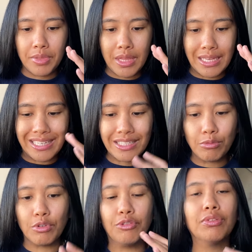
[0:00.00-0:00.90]
it doesn't
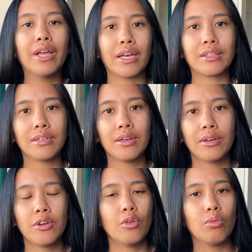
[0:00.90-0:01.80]
reflect
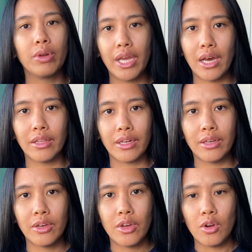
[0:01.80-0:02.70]
reality,
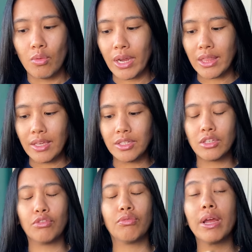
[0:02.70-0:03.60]
right? This is
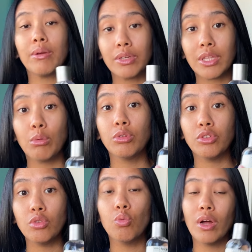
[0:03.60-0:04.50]
a fragrance that will
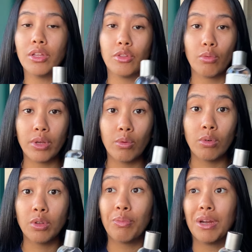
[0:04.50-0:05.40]
do well in the real
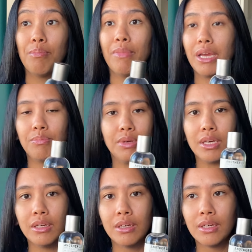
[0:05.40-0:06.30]
world, but it might
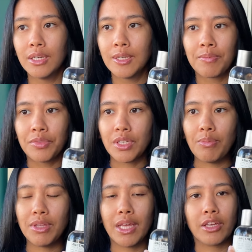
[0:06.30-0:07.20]
be
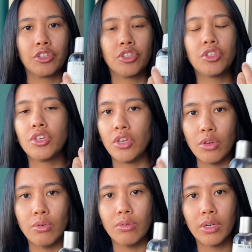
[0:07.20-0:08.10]
something that gets
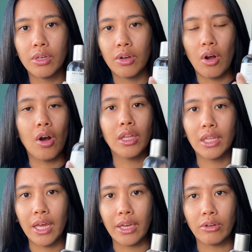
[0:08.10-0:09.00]
skewed
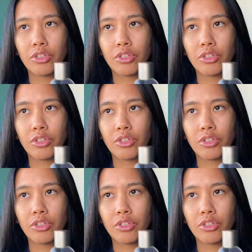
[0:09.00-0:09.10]
online or